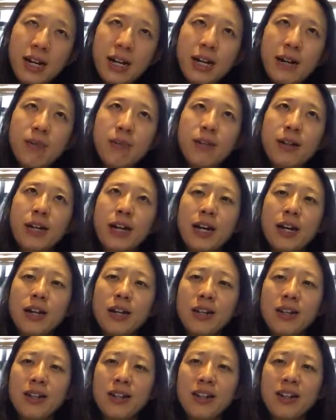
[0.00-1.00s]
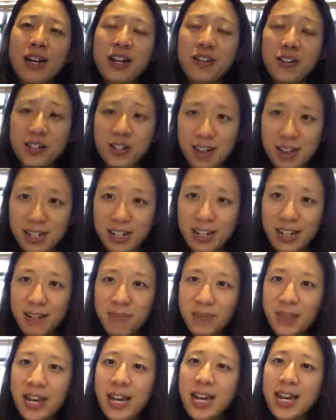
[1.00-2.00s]
Kiyosaki.
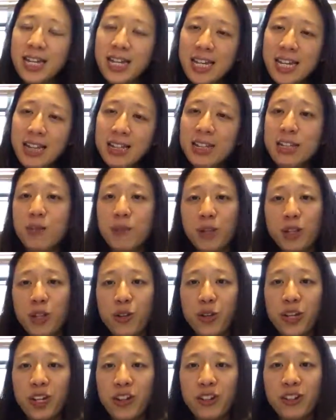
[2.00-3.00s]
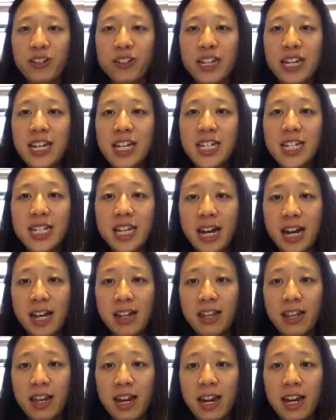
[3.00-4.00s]
He's my new hero. He
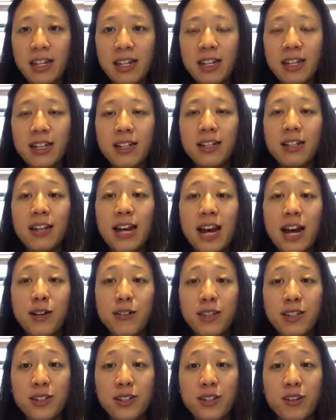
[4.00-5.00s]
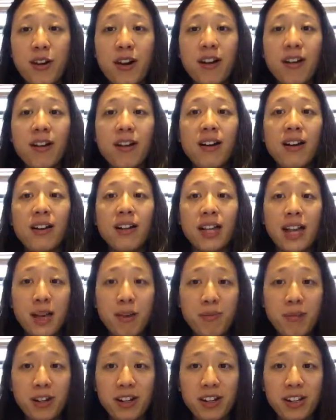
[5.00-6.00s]
said that houses are
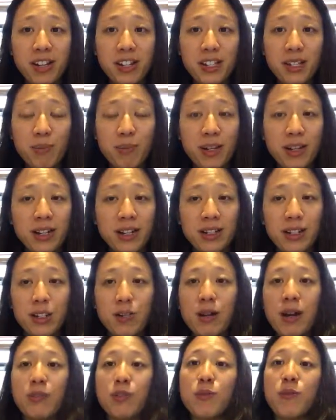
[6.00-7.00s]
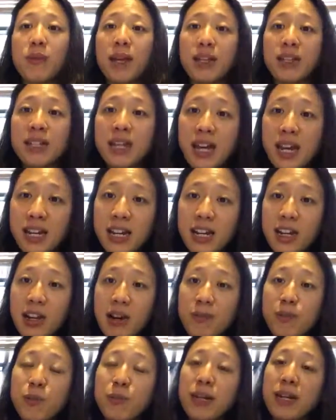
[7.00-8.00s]
liabilities because you have to maintain it, you
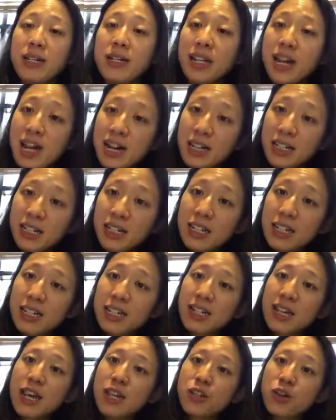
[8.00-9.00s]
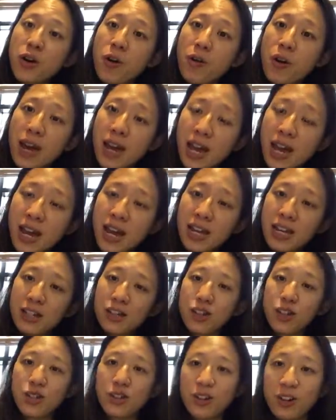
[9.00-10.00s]
have to pay taxes, HOA,
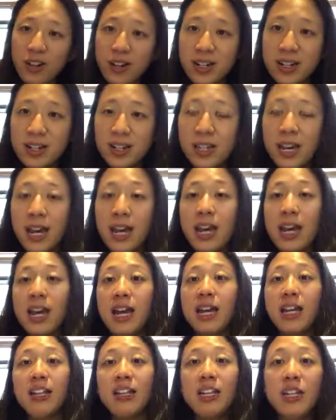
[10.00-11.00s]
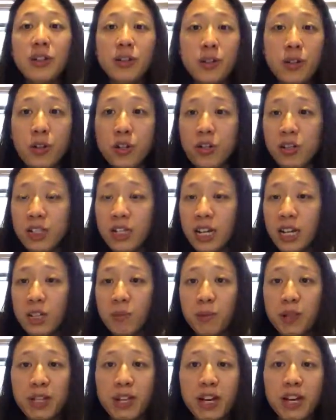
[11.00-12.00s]
insurance. It literally just
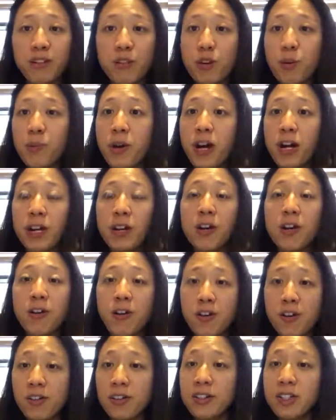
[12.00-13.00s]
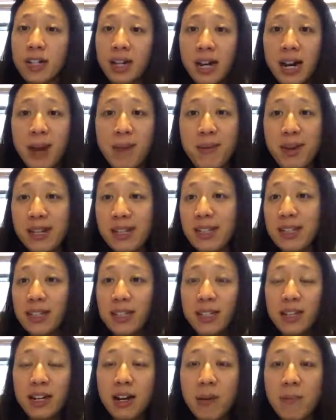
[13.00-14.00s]
takes money out of your pocket all the time and
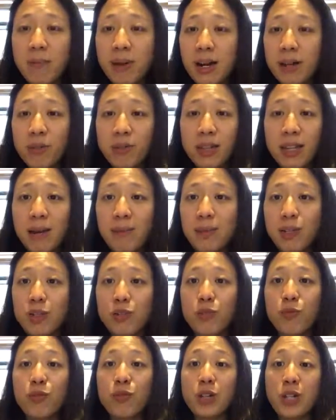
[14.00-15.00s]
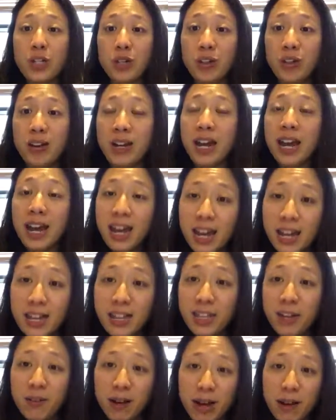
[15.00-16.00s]
doesn't come back with that much return,
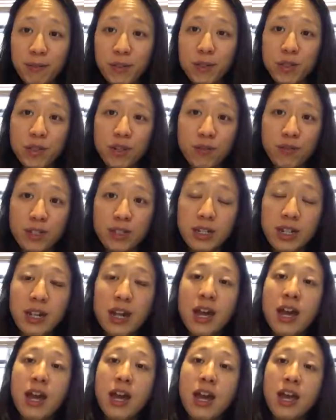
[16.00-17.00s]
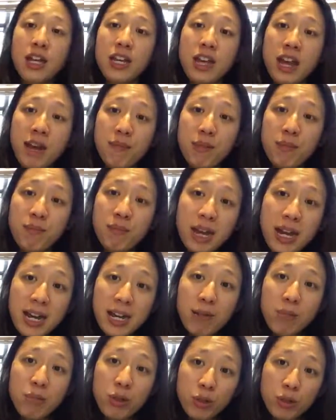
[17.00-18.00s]
and you have to service it, you have to buy
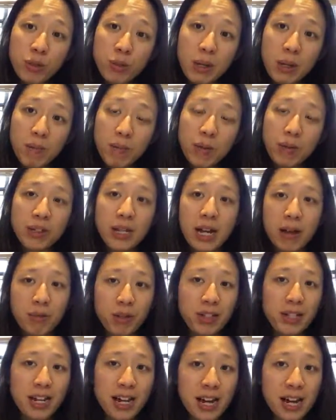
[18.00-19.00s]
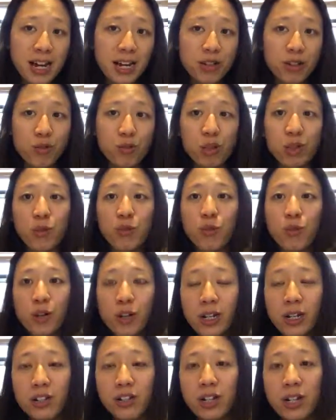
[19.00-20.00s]
it, most people not with cash, with a
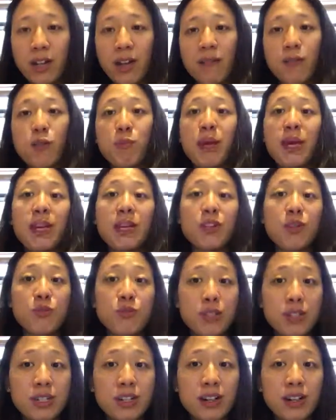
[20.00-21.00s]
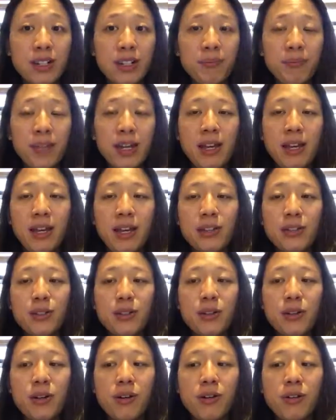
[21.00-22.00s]
mortgage that you have to pay interest on.
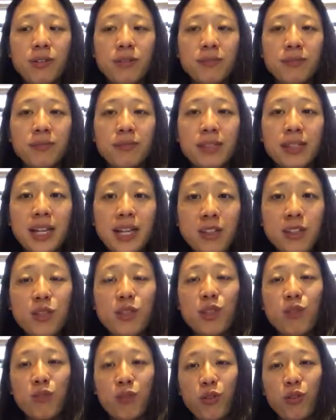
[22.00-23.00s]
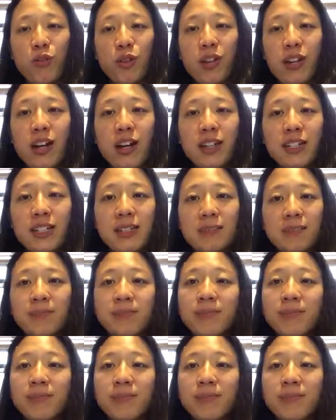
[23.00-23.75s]
So that's just food for thought.